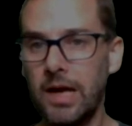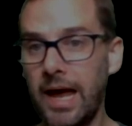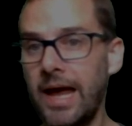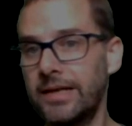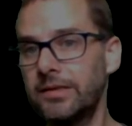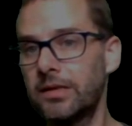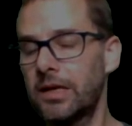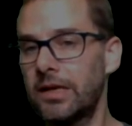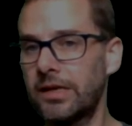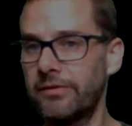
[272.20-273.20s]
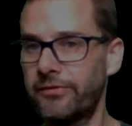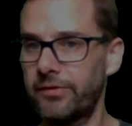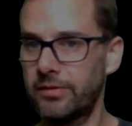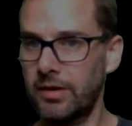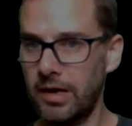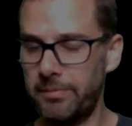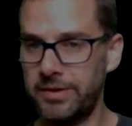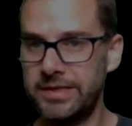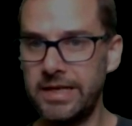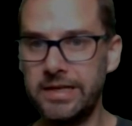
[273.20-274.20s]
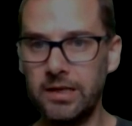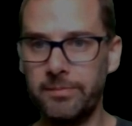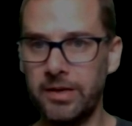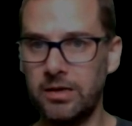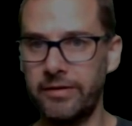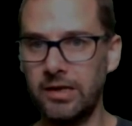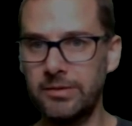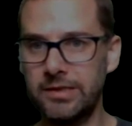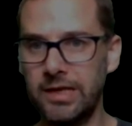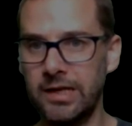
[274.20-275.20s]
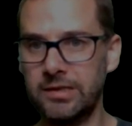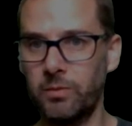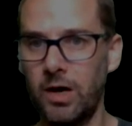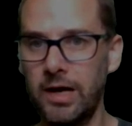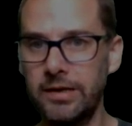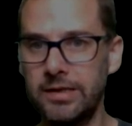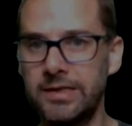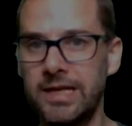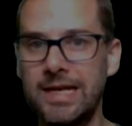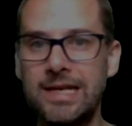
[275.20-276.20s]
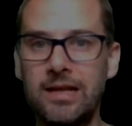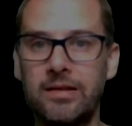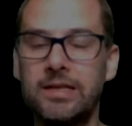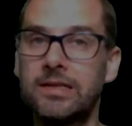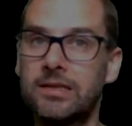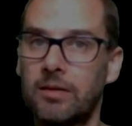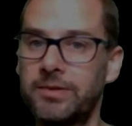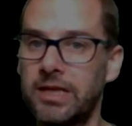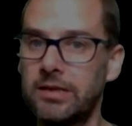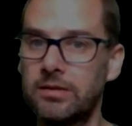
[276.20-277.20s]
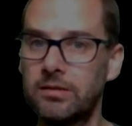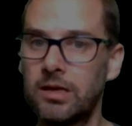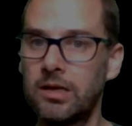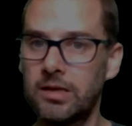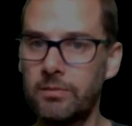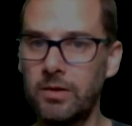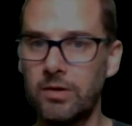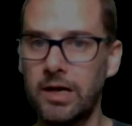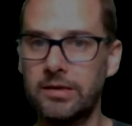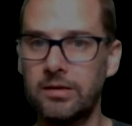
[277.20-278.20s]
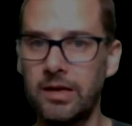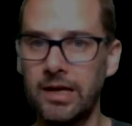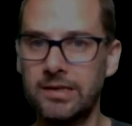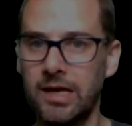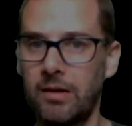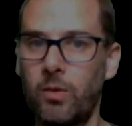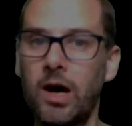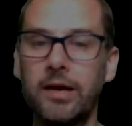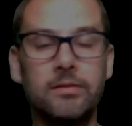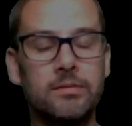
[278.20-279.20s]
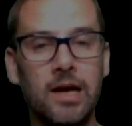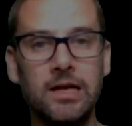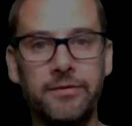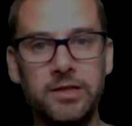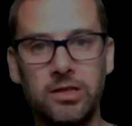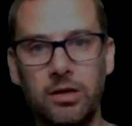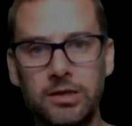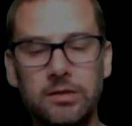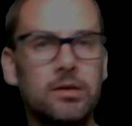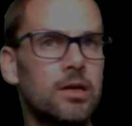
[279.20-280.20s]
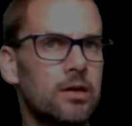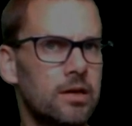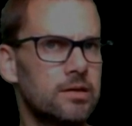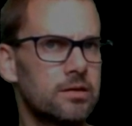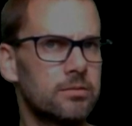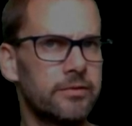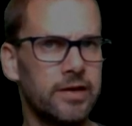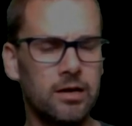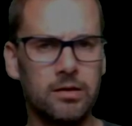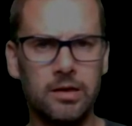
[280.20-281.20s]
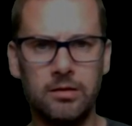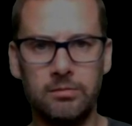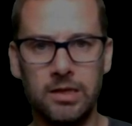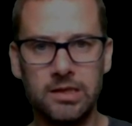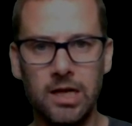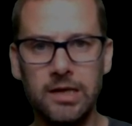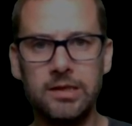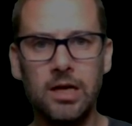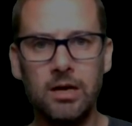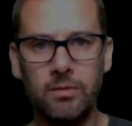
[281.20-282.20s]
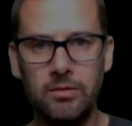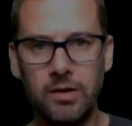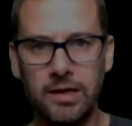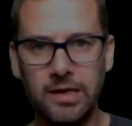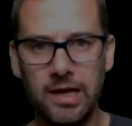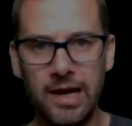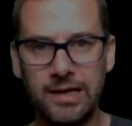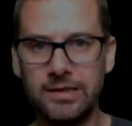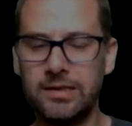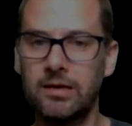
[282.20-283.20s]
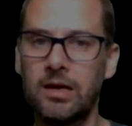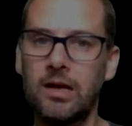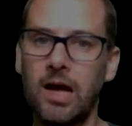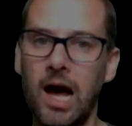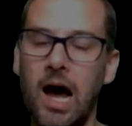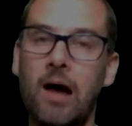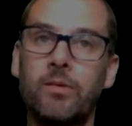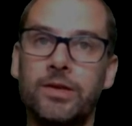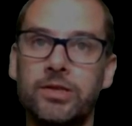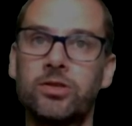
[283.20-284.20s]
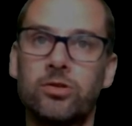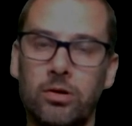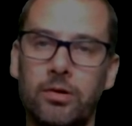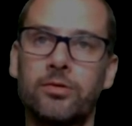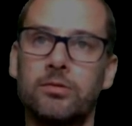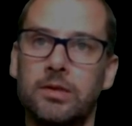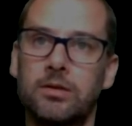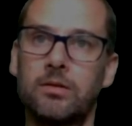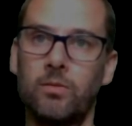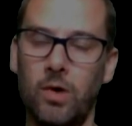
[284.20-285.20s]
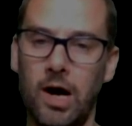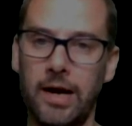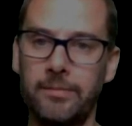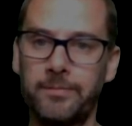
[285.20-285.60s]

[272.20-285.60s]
And if a particular pair of elements, x, y, is in this subset, then we write x, r, y. And if it's not, and there's a little bit of an error here in my slides, we write x, r with a stroke through it, y.